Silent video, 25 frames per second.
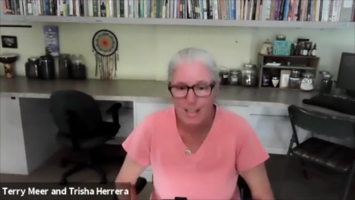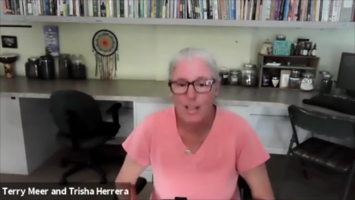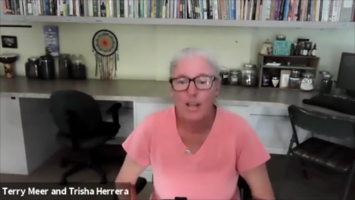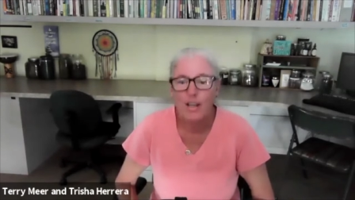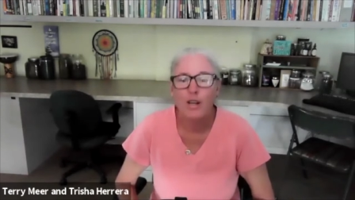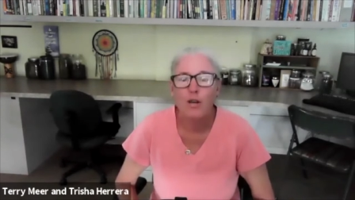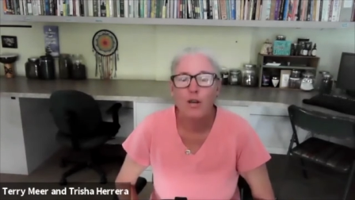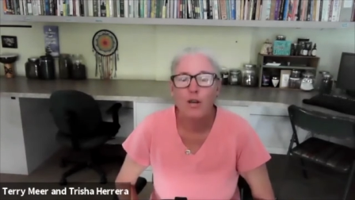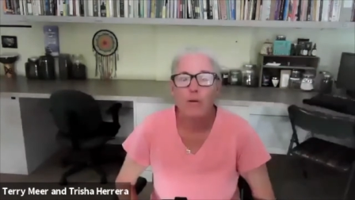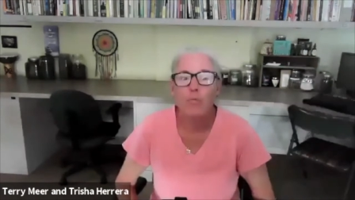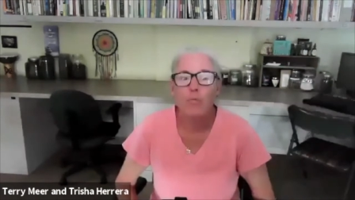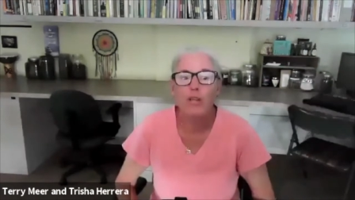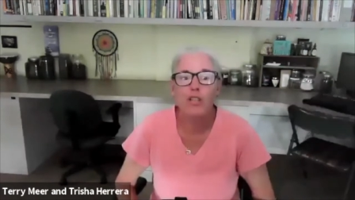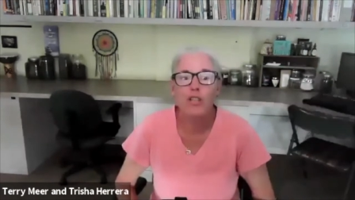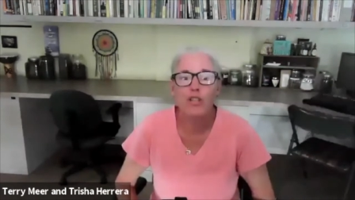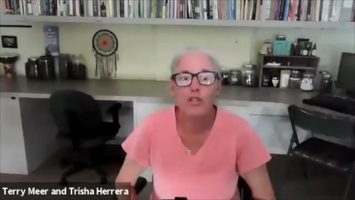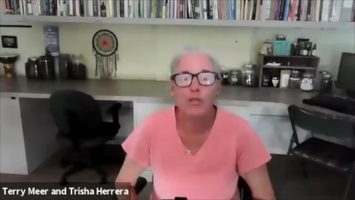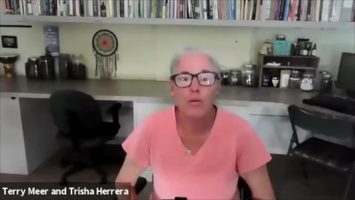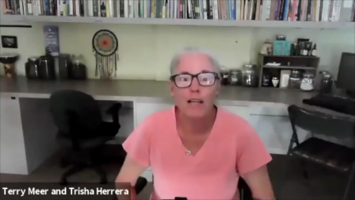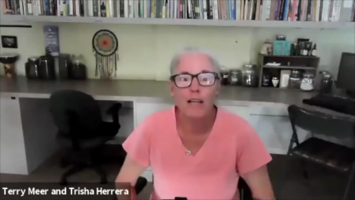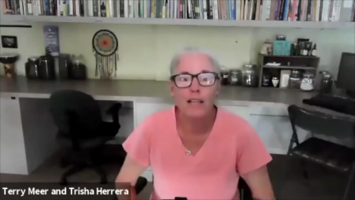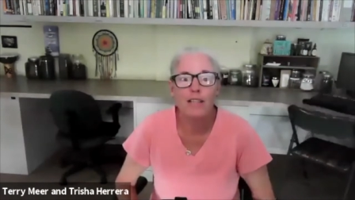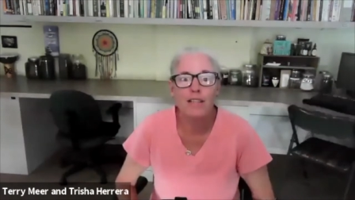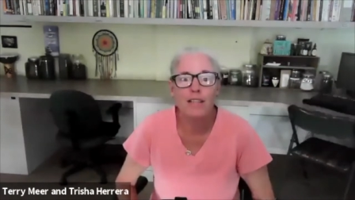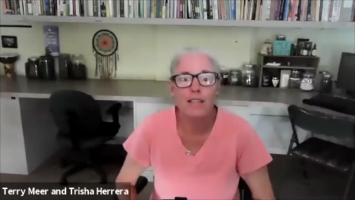which
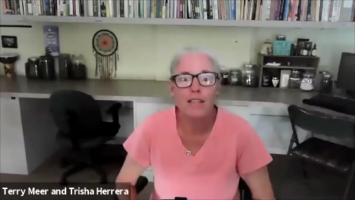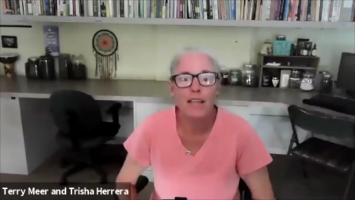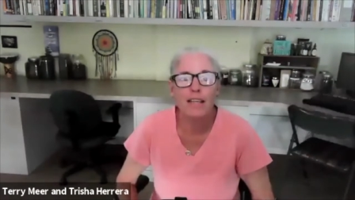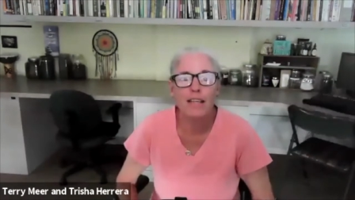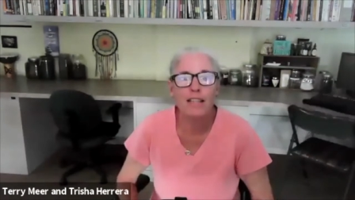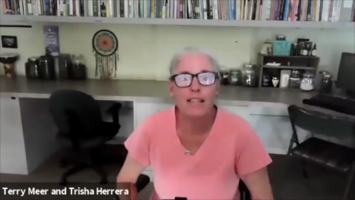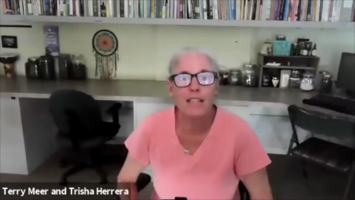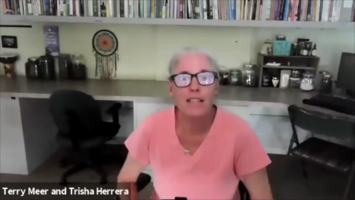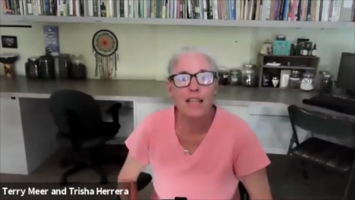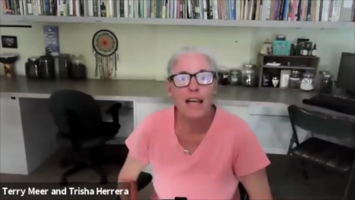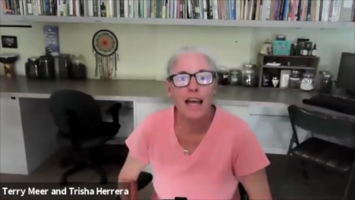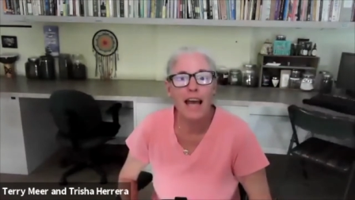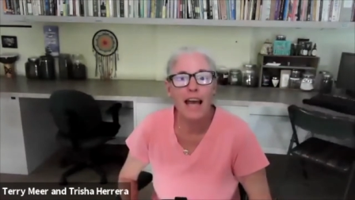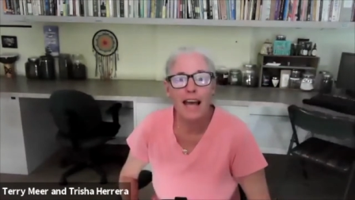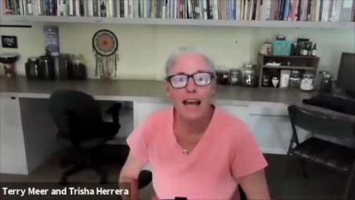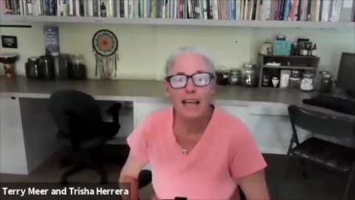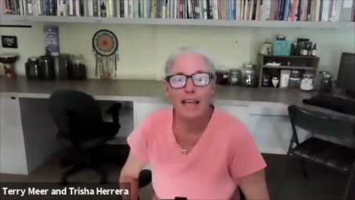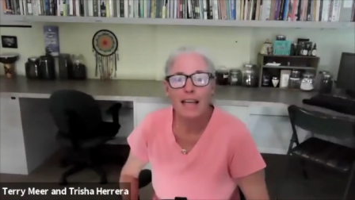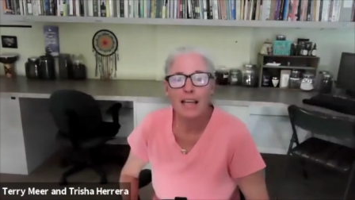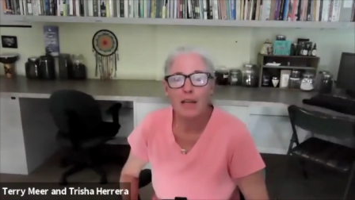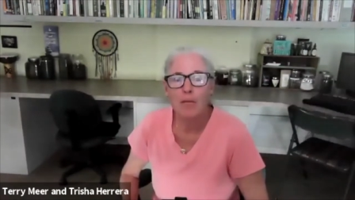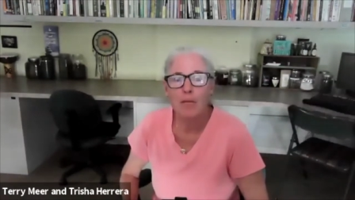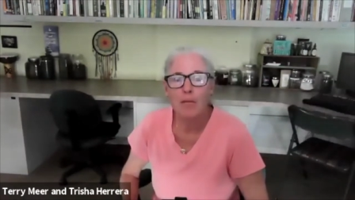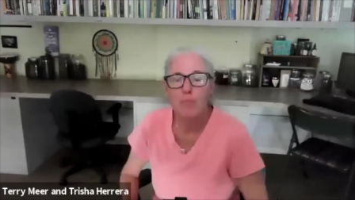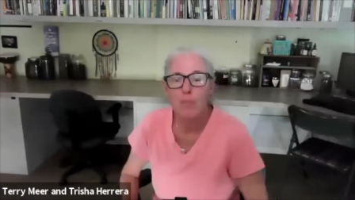translates to
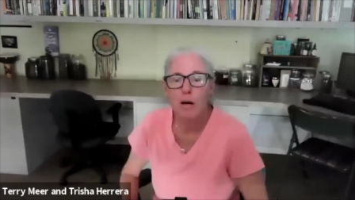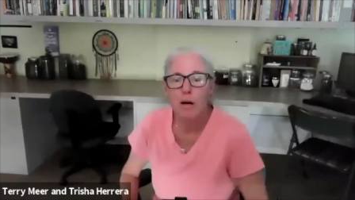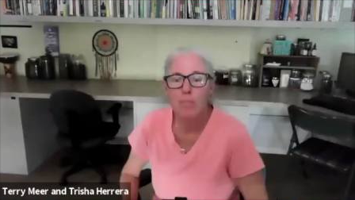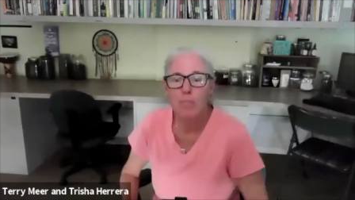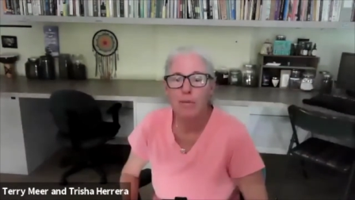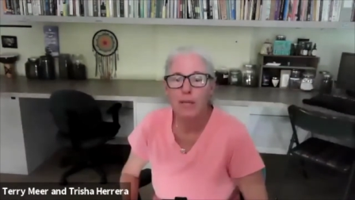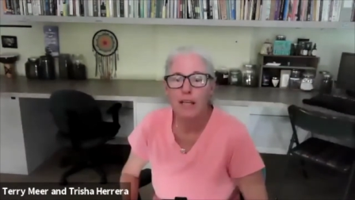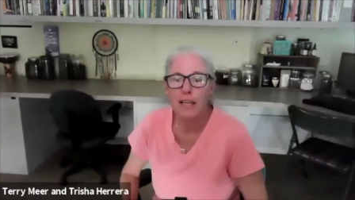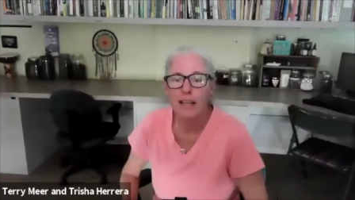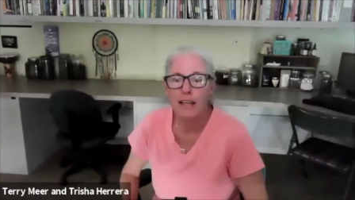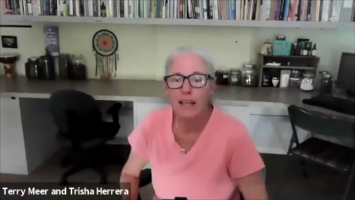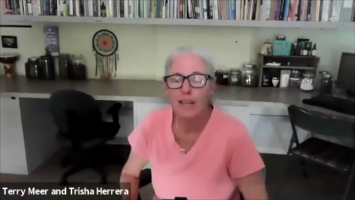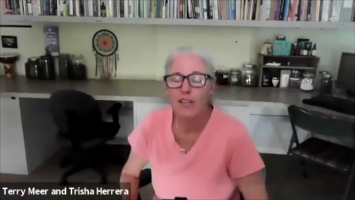hanging pumpkin.